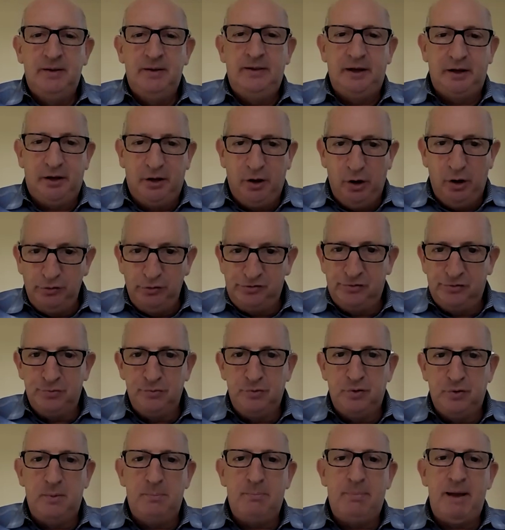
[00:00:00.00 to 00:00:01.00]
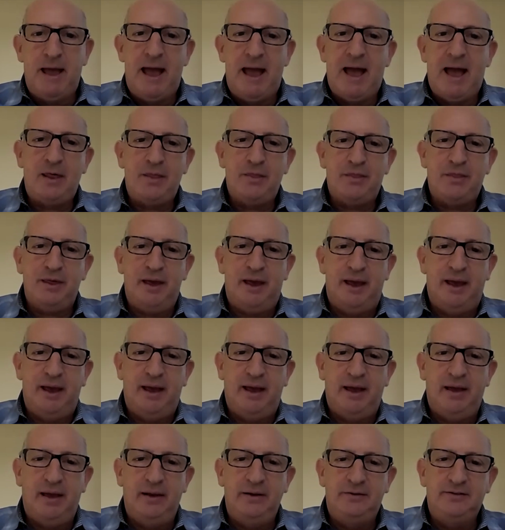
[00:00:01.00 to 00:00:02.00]
that goes through a bath
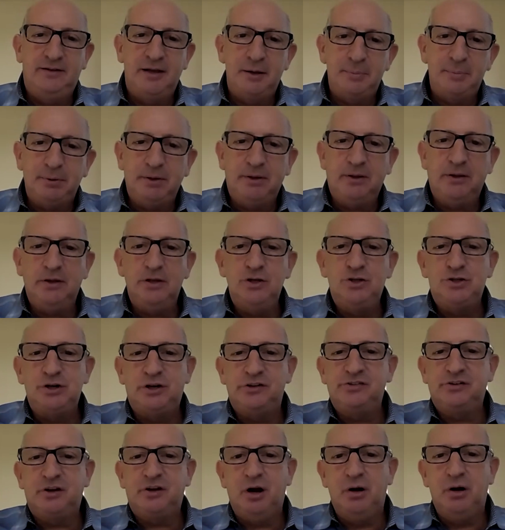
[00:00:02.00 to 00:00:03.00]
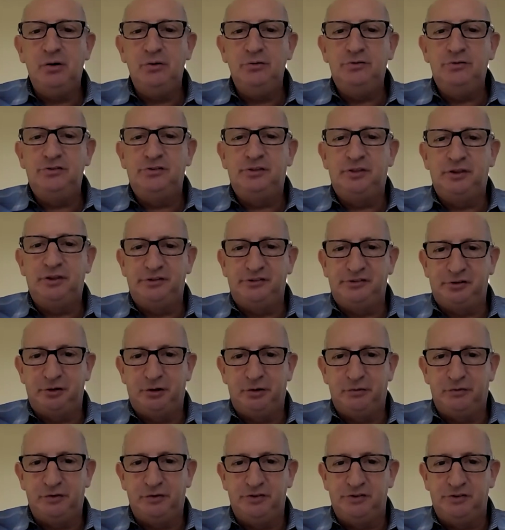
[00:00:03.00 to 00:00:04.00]
and typically just coats the
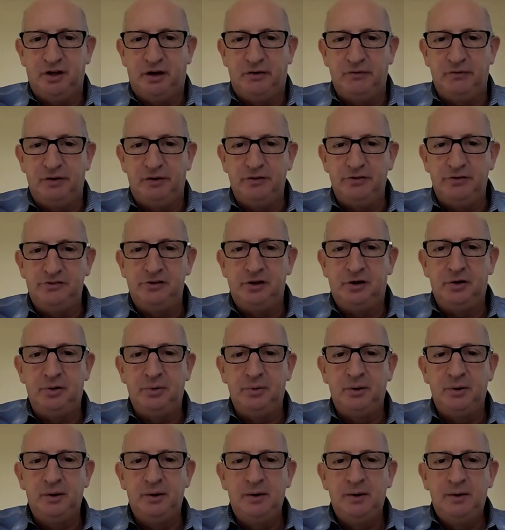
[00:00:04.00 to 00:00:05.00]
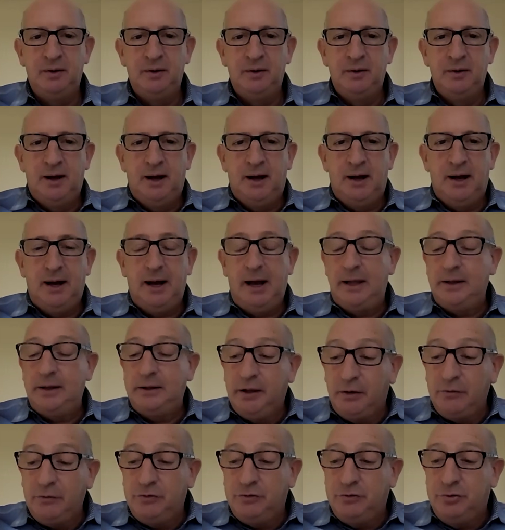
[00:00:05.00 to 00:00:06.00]
surface of it. So I'd
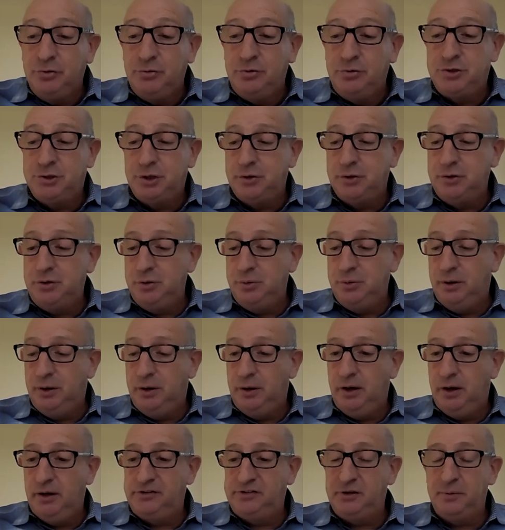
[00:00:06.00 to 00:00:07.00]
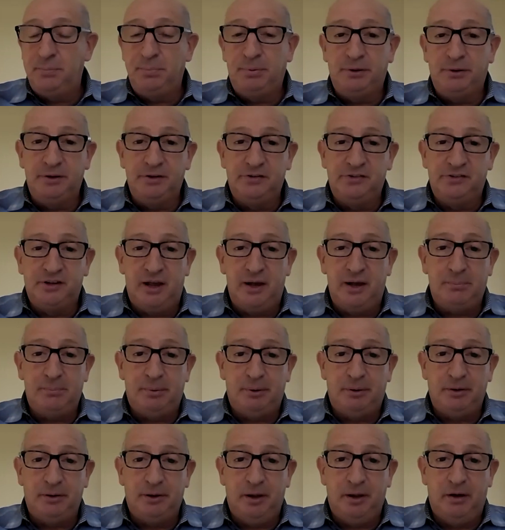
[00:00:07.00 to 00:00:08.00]
love to show you a simple
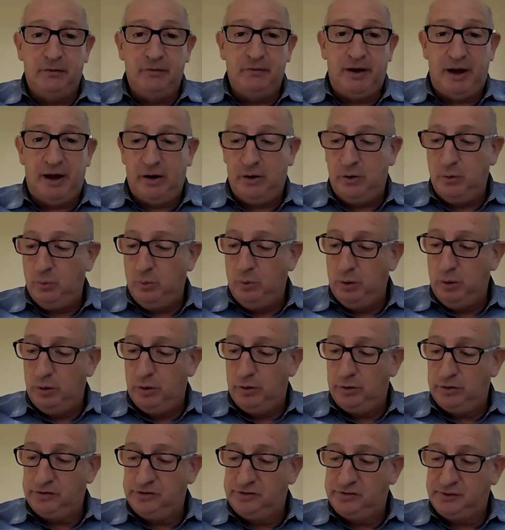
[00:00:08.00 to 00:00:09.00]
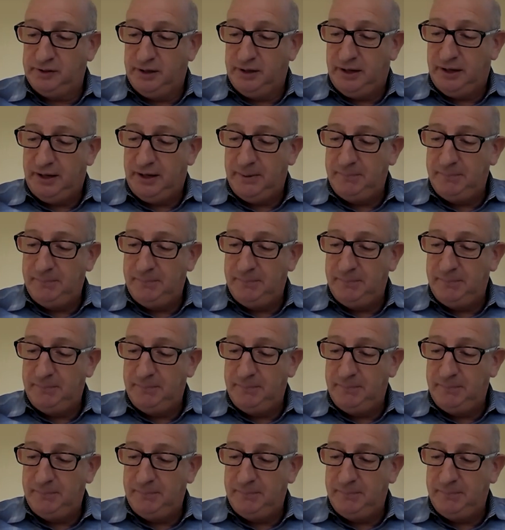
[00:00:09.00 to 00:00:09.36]
example of how it works.